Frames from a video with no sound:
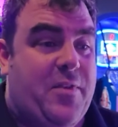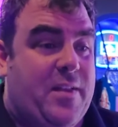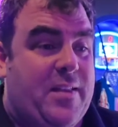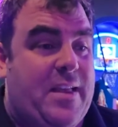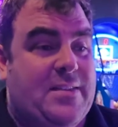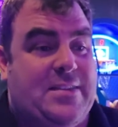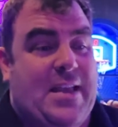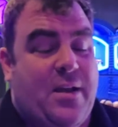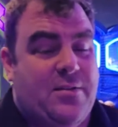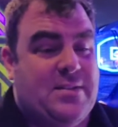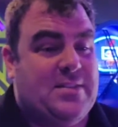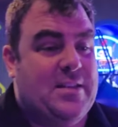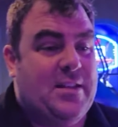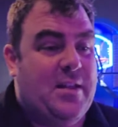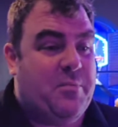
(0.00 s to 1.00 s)
It sounds
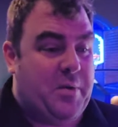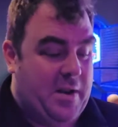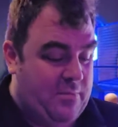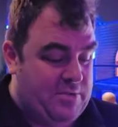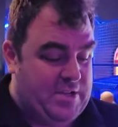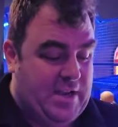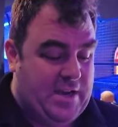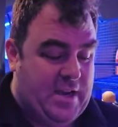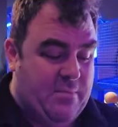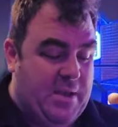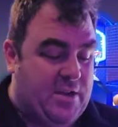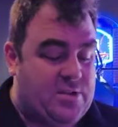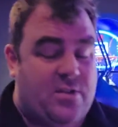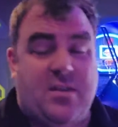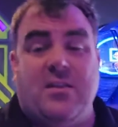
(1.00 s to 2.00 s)
silly, but I'm checking to
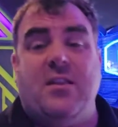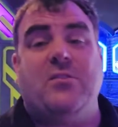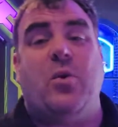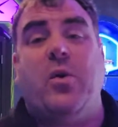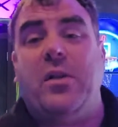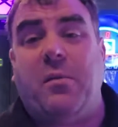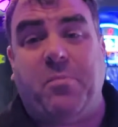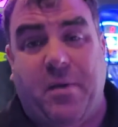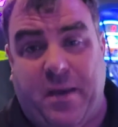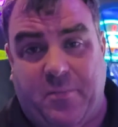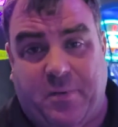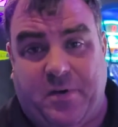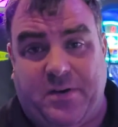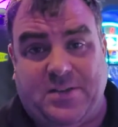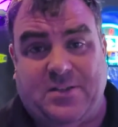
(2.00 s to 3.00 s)
make sure that the toilet
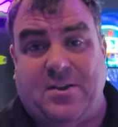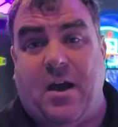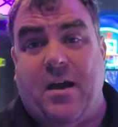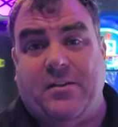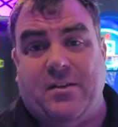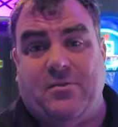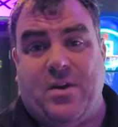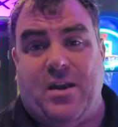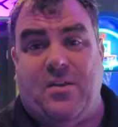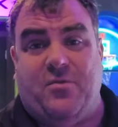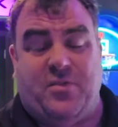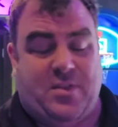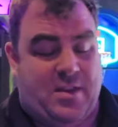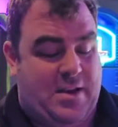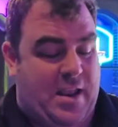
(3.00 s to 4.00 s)
paper is stocked and ready
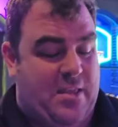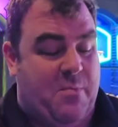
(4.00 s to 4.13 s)
for the day,